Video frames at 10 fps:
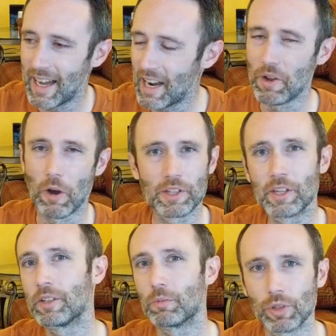I don't know,
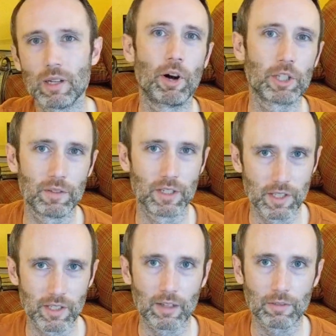this isn't really much of a
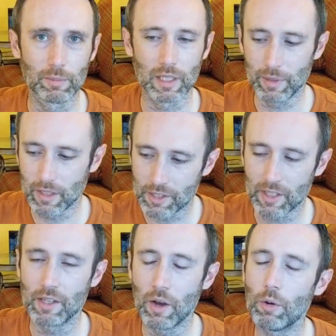dislike for me
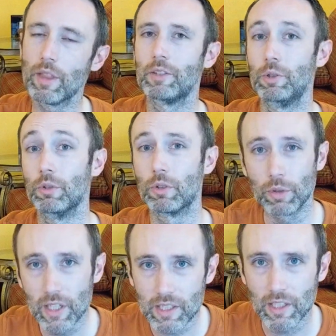because I know that to
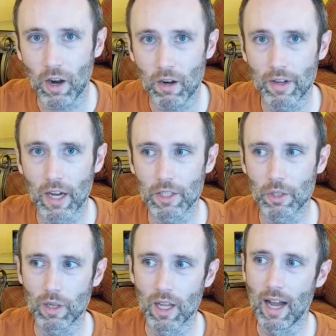increase the R
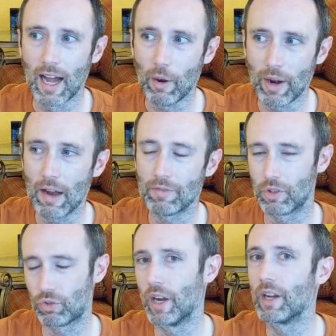value, I would have
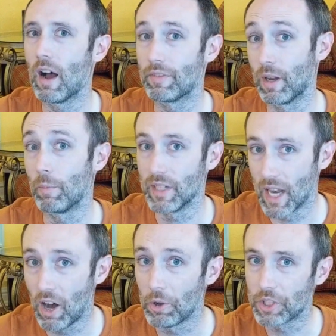to trade off
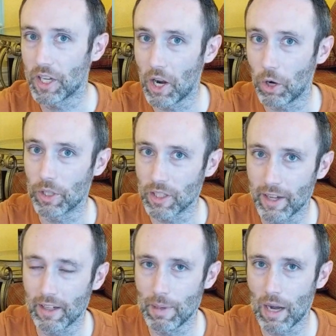something else that I already
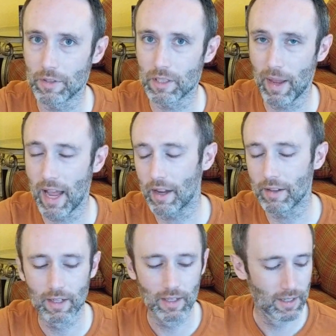like about this
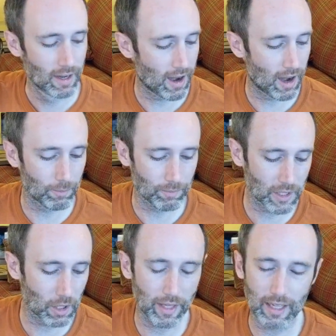pad.
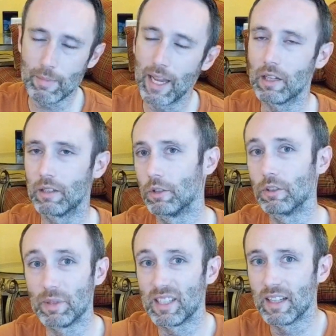They can make it a
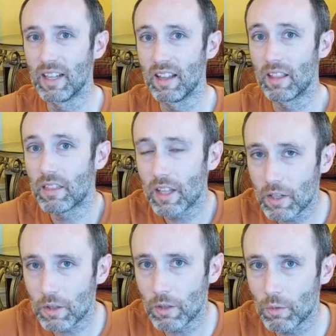little bit
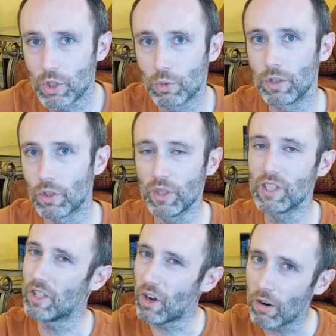thicker, which would
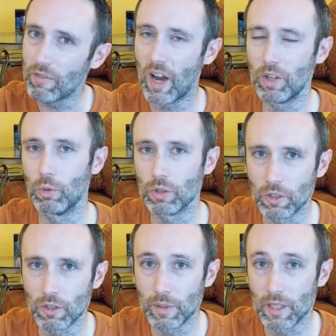increase the R value a
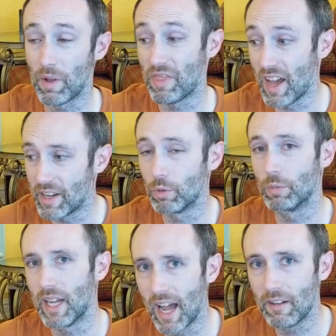little bit, but then it
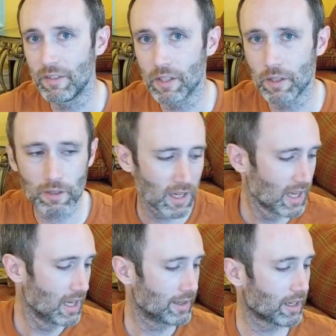would be heavier.
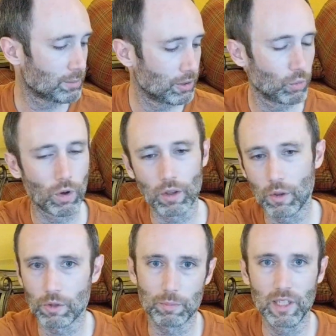They could put one
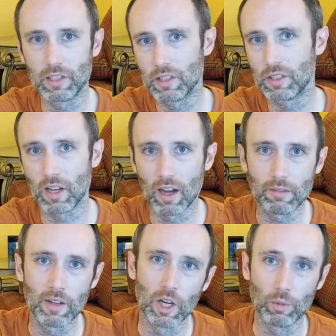of those pieces
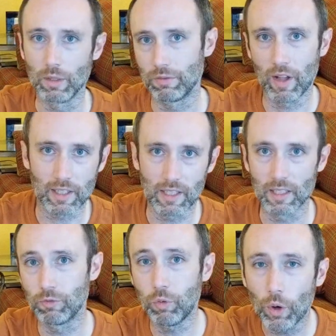of
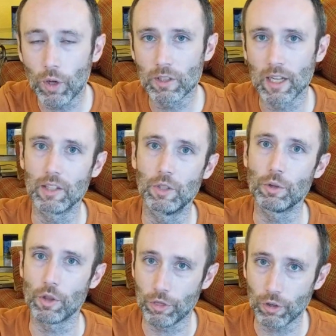reflecting foil like they
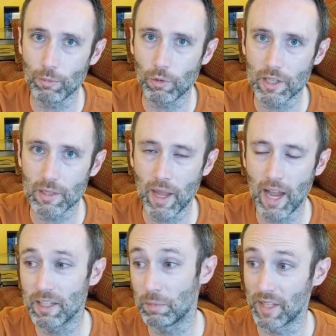do in the Thermarest
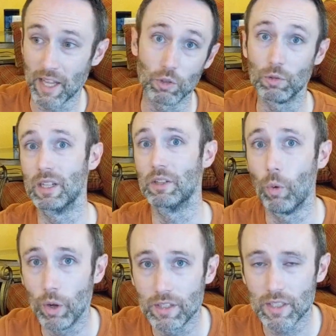pads, but then it would be
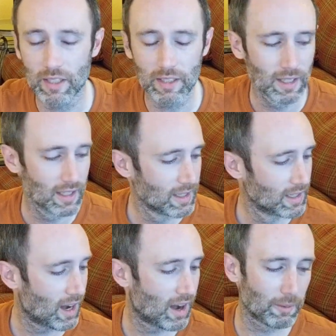noisy.
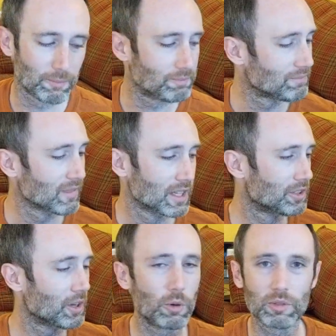
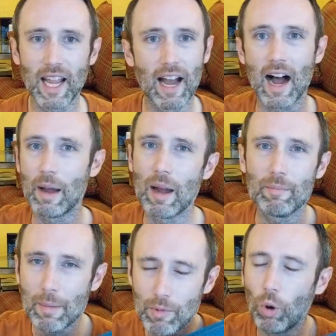So yeah,
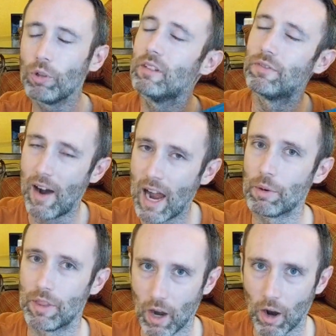I'm totally
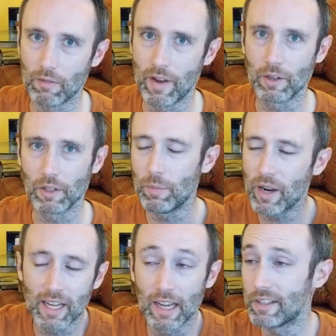fine with the R value,
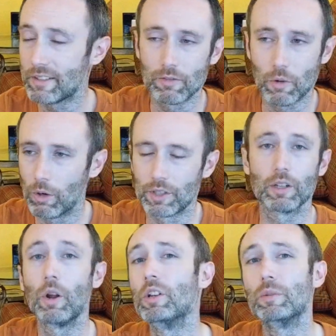but I guess, of course,
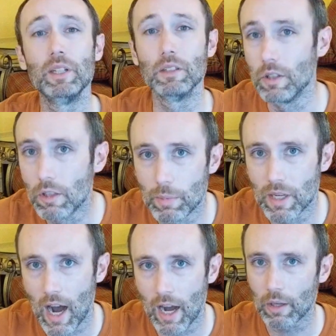it could always be a little
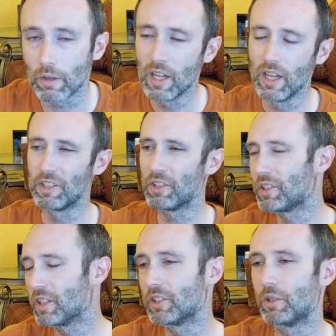bit higher
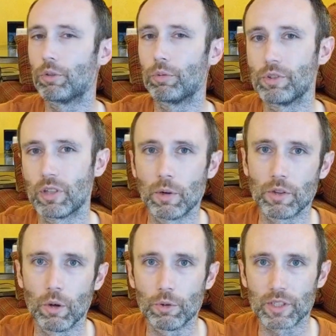just to get you through some
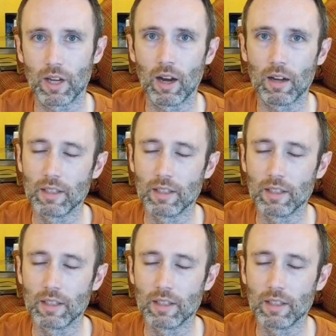of those